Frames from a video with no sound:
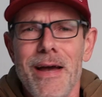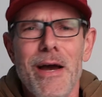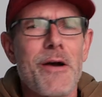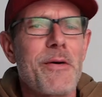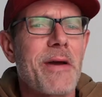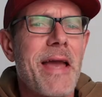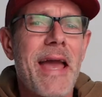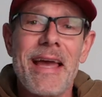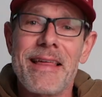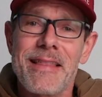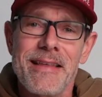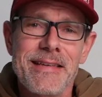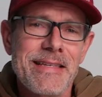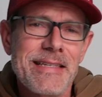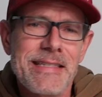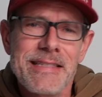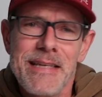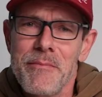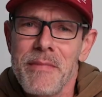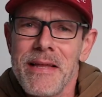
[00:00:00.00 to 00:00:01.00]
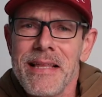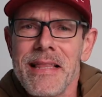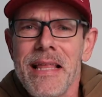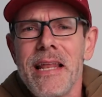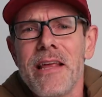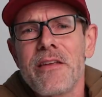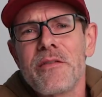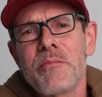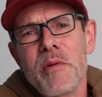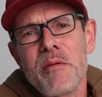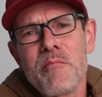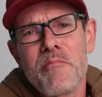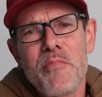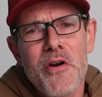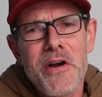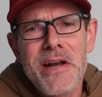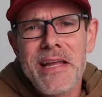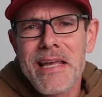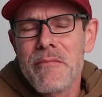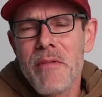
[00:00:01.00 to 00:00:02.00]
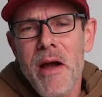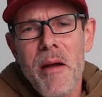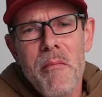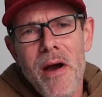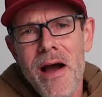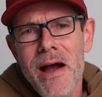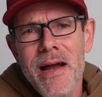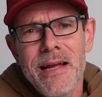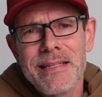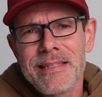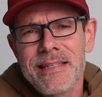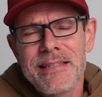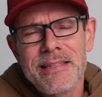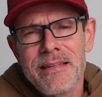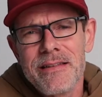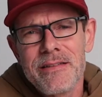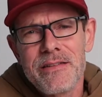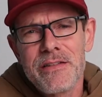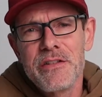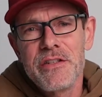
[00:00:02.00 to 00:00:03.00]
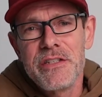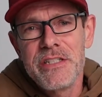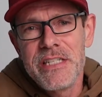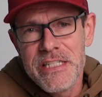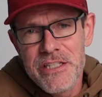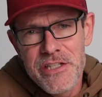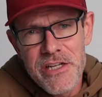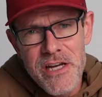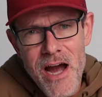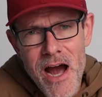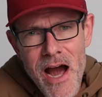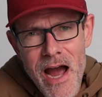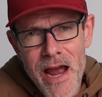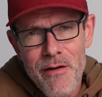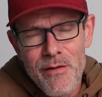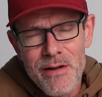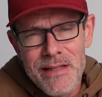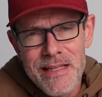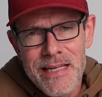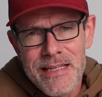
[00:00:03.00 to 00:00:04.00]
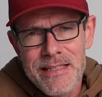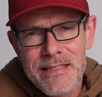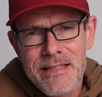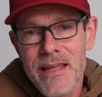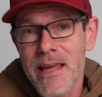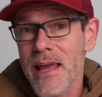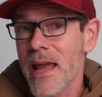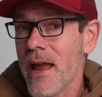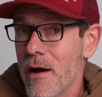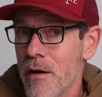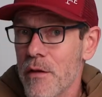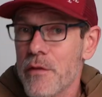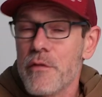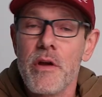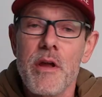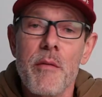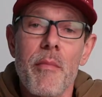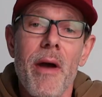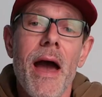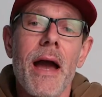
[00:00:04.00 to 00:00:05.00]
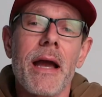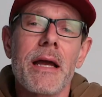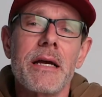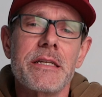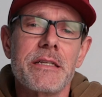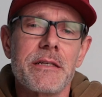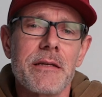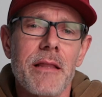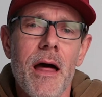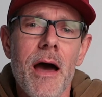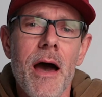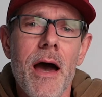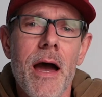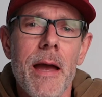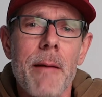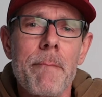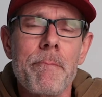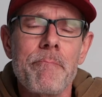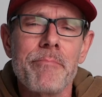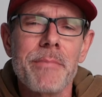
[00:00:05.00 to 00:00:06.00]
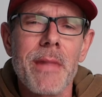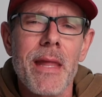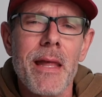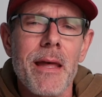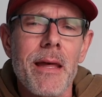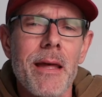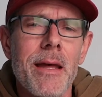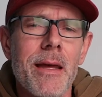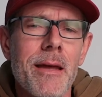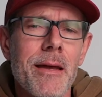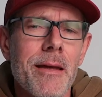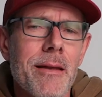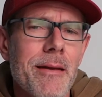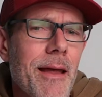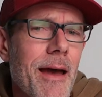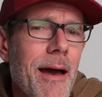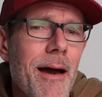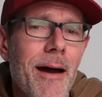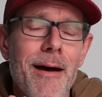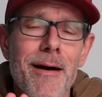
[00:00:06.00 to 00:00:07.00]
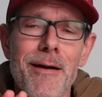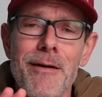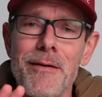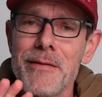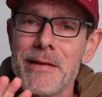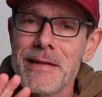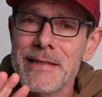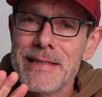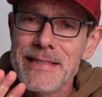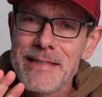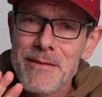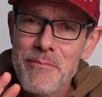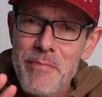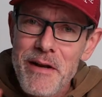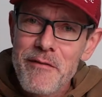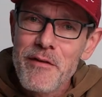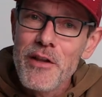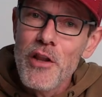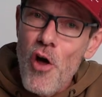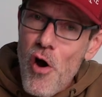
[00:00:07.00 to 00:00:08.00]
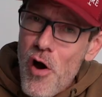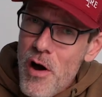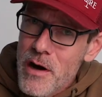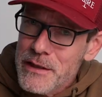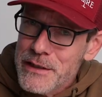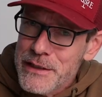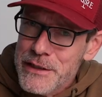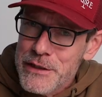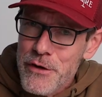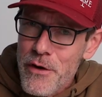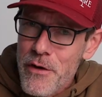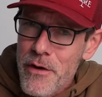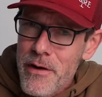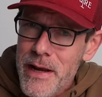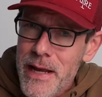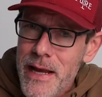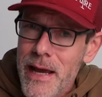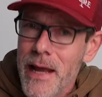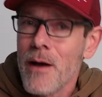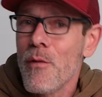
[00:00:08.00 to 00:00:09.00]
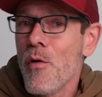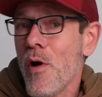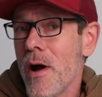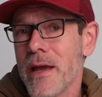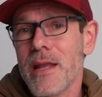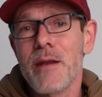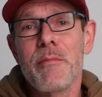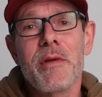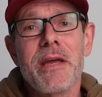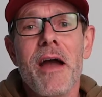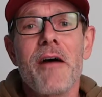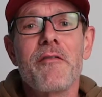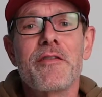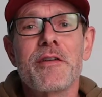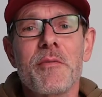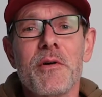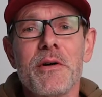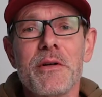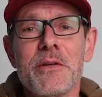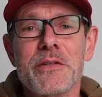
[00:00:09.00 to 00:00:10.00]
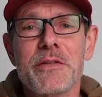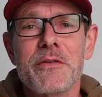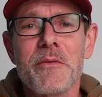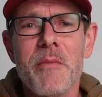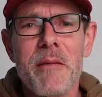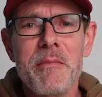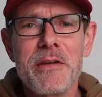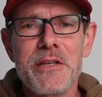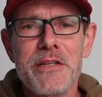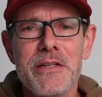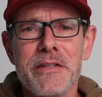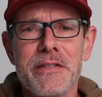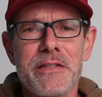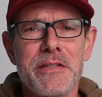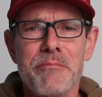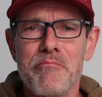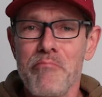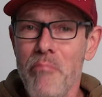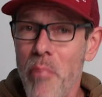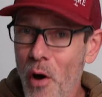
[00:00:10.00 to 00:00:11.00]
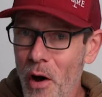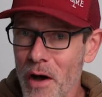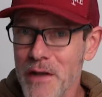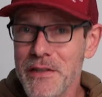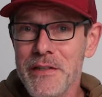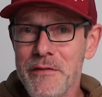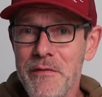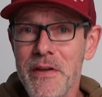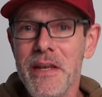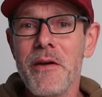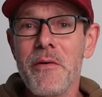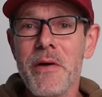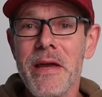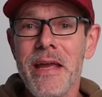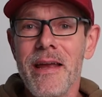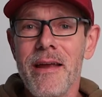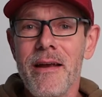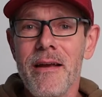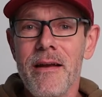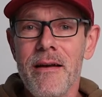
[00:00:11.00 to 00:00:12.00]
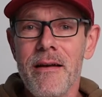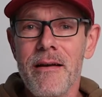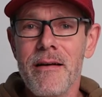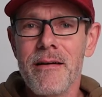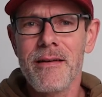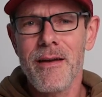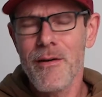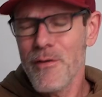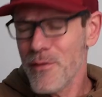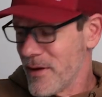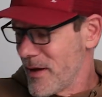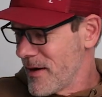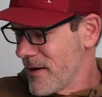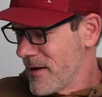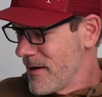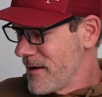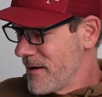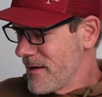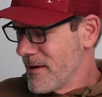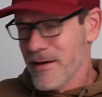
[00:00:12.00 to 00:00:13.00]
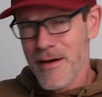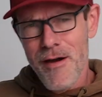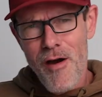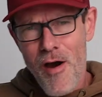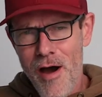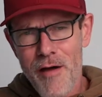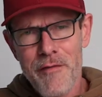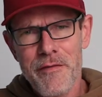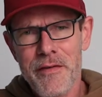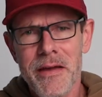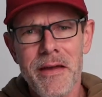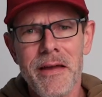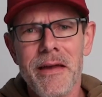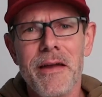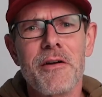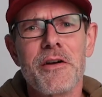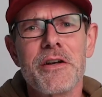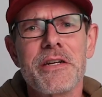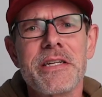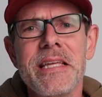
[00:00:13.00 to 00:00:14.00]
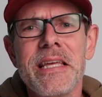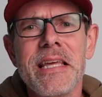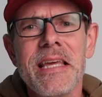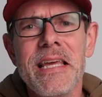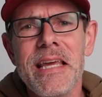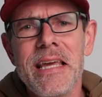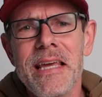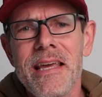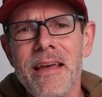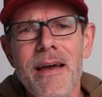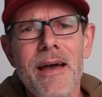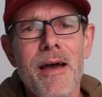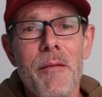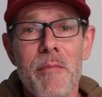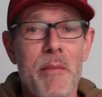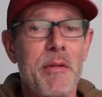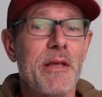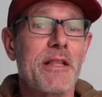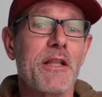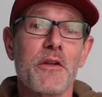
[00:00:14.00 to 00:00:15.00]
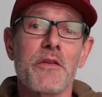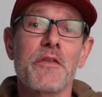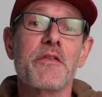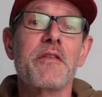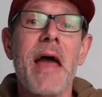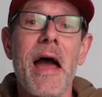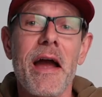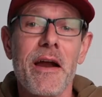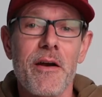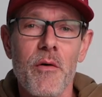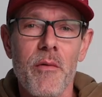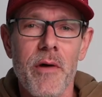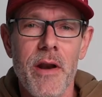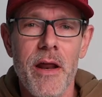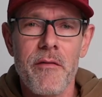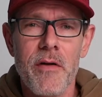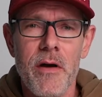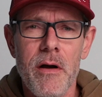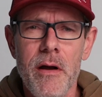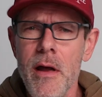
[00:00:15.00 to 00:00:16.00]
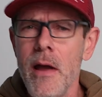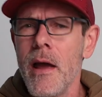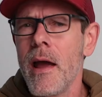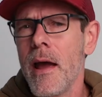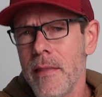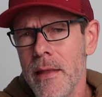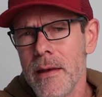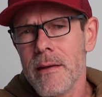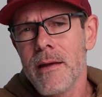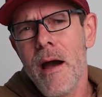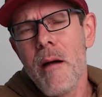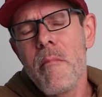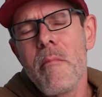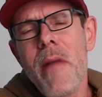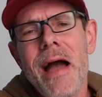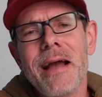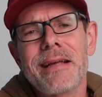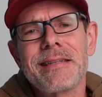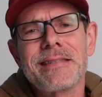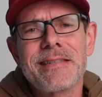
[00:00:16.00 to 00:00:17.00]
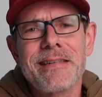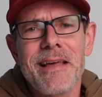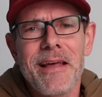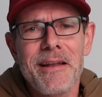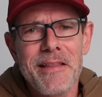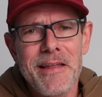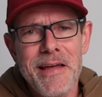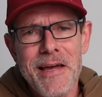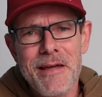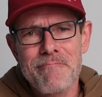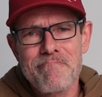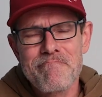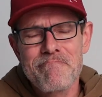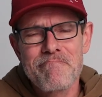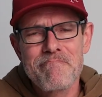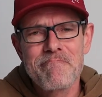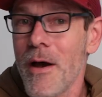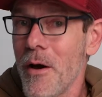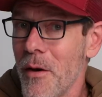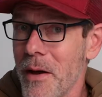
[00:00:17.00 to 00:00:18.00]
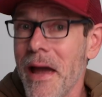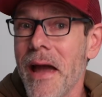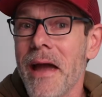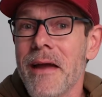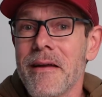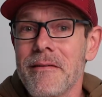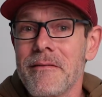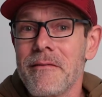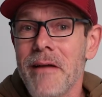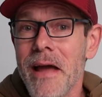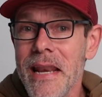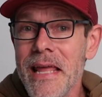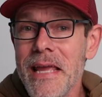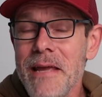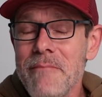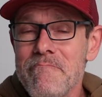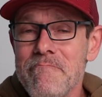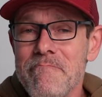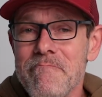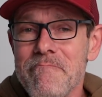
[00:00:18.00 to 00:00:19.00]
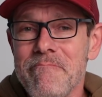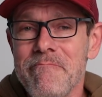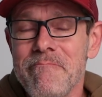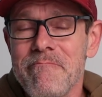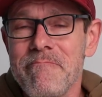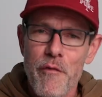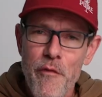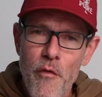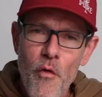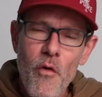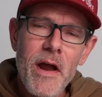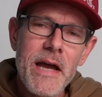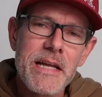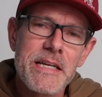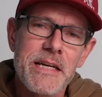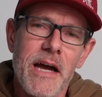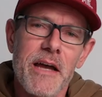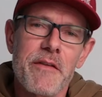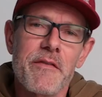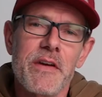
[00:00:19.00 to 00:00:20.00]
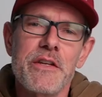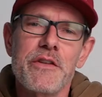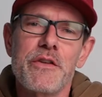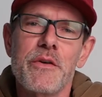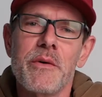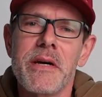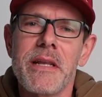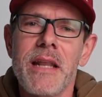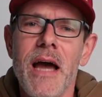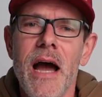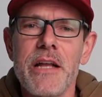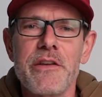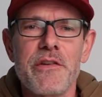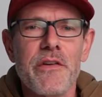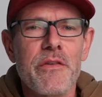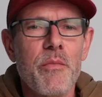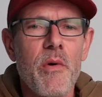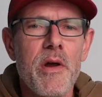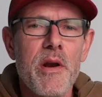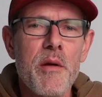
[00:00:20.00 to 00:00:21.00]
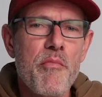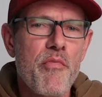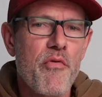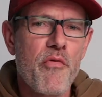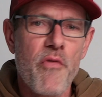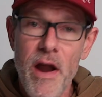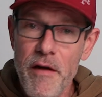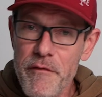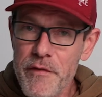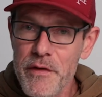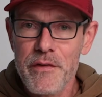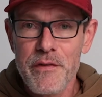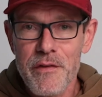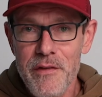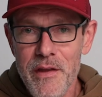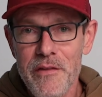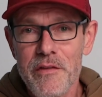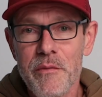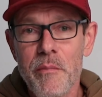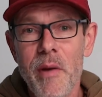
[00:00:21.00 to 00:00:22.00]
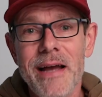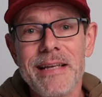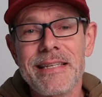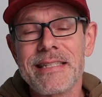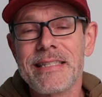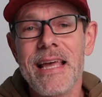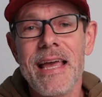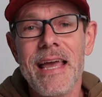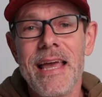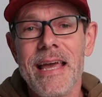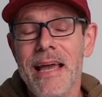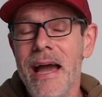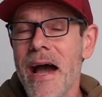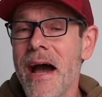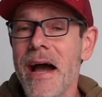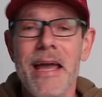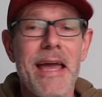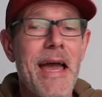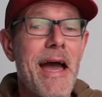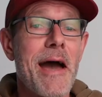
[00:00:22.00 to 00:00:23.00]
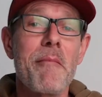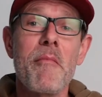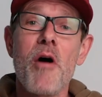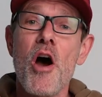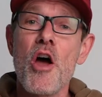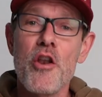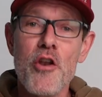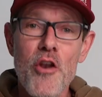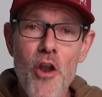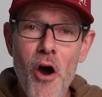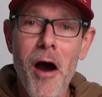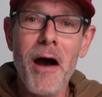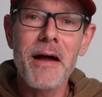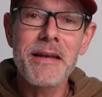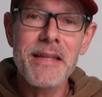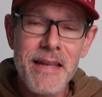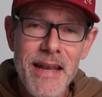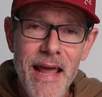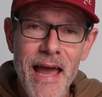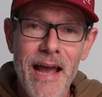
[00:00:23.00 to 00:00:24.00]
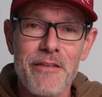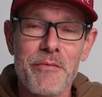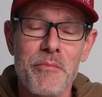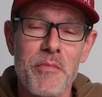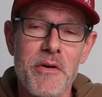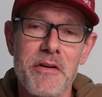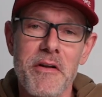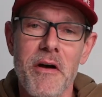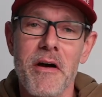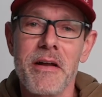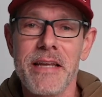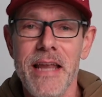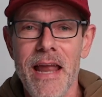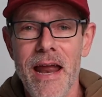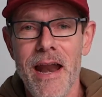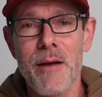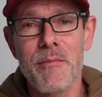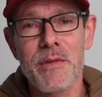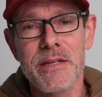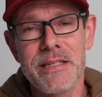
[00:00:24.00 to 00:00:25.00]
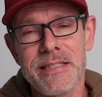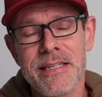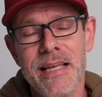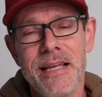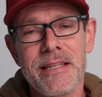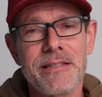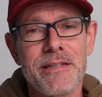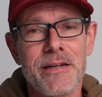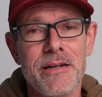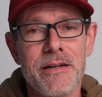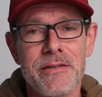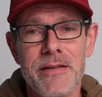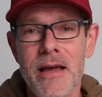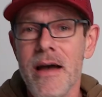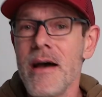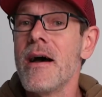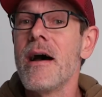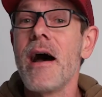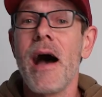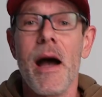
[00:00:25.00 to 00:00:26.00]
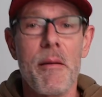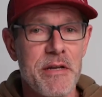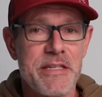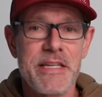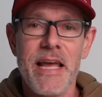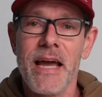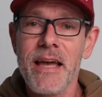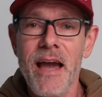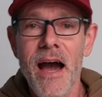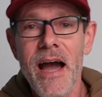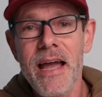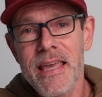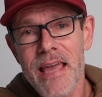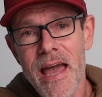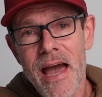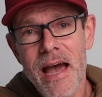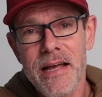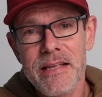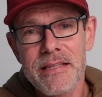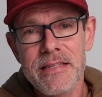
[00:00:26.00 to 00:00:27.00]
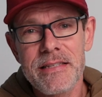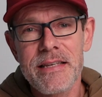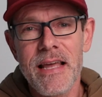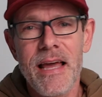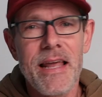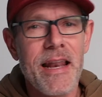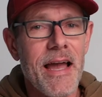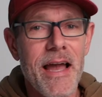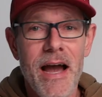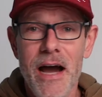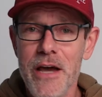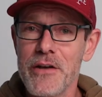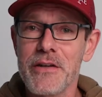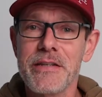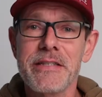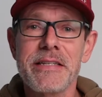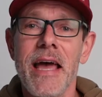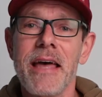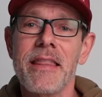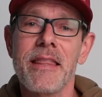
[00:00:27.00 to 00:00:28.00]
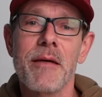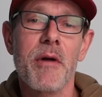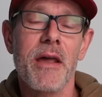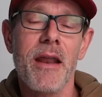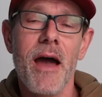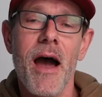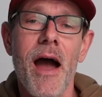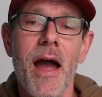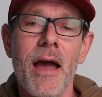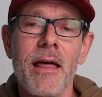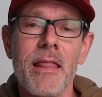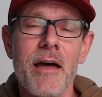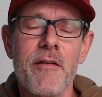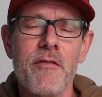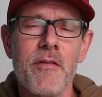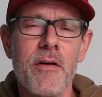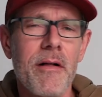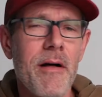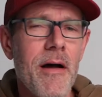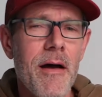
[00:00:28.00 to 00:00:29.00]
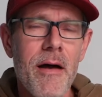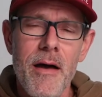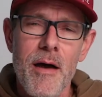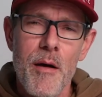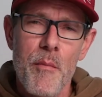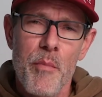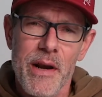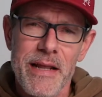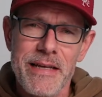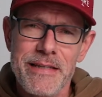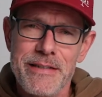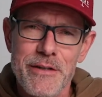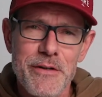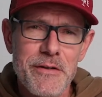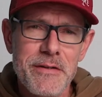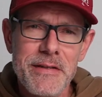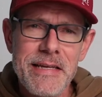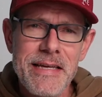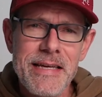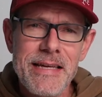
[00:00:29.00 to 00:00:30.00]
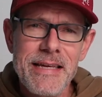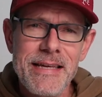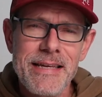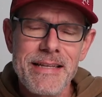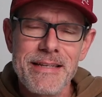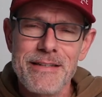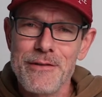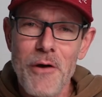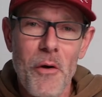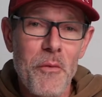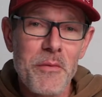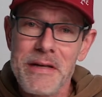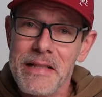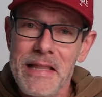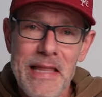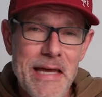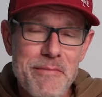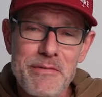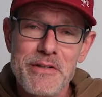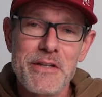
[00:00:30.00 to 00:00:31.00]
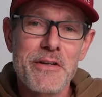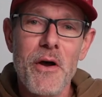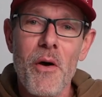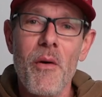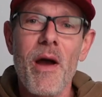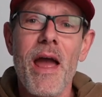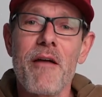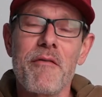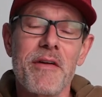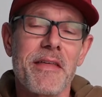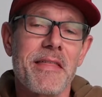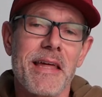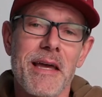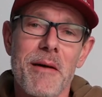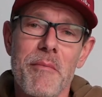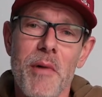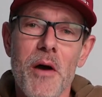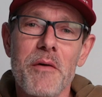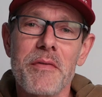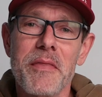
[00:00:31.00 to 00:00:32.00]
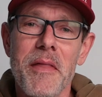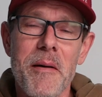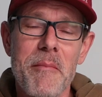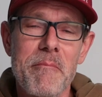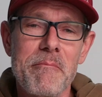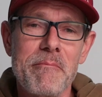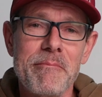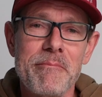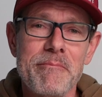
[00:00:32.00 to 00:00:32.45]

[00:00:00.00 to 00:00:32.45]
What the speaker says: Okay, this is something that has been burning in my mind since DJI released the Air 3 back in July. Now, this is a bit of a long story and I want you to be comfortable, so maybe just pause the video here, go get a coffee or tea, maybe a little snack or whatever, and then come back and settle in. Okay, ready? Before I dive into it, I just want to preface this by saying I am not an expert on camera sensors. I'm a tech guy, yes, and I understand them at a high level, but I certainly don't claim to know everything about them.